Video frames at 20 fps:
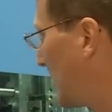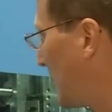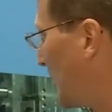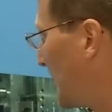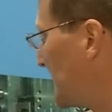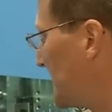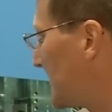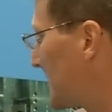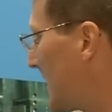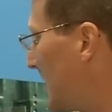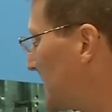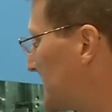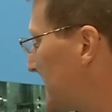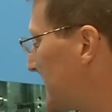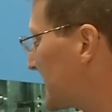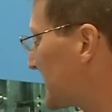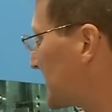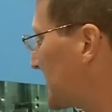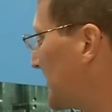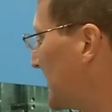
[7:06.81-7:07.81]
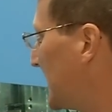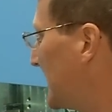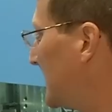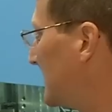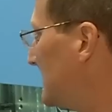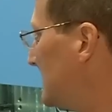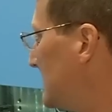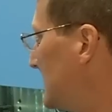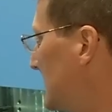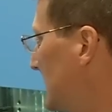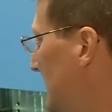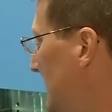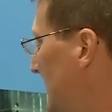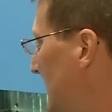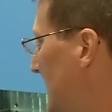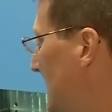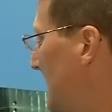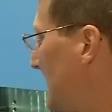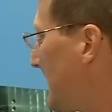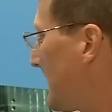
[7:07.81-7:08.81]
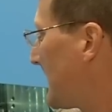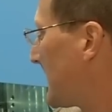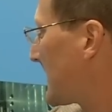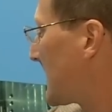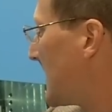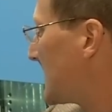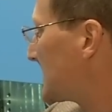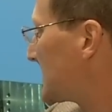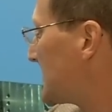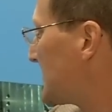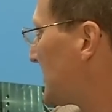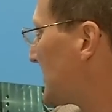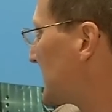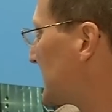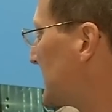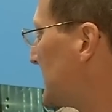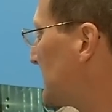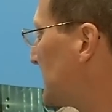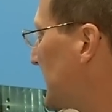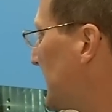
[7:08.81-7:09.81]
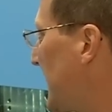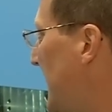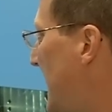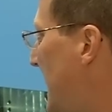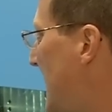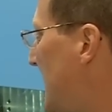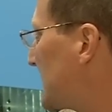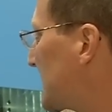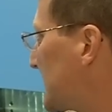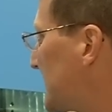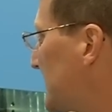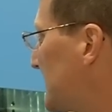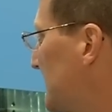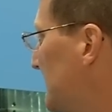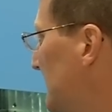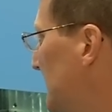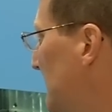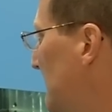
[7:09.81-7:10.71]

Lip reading: When you go to the screen, the customer is simply asked,